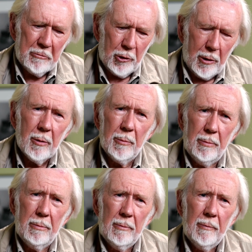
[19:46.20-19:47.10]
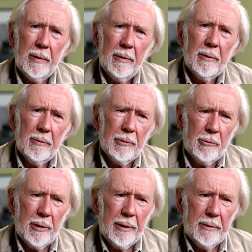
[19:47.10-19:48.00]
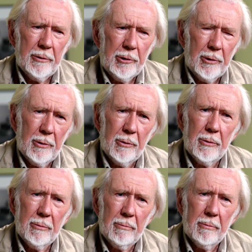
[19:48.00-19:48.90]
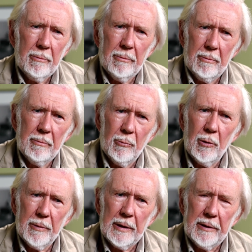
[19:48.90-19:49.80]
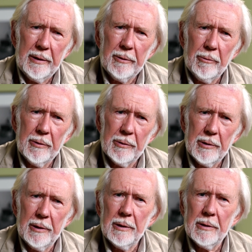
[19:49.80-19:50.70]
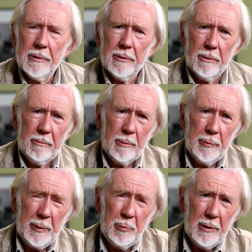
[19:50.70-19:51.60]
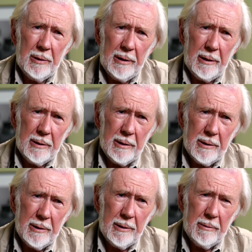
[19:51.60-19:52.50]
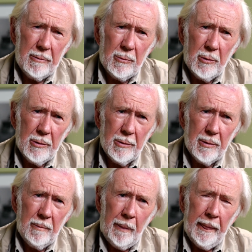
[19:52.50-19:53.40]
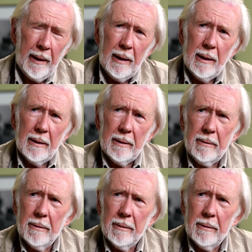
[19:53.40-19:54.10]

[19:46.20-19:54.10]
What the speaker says: job to try and show what that ignorance is to the people on the other side of the world. You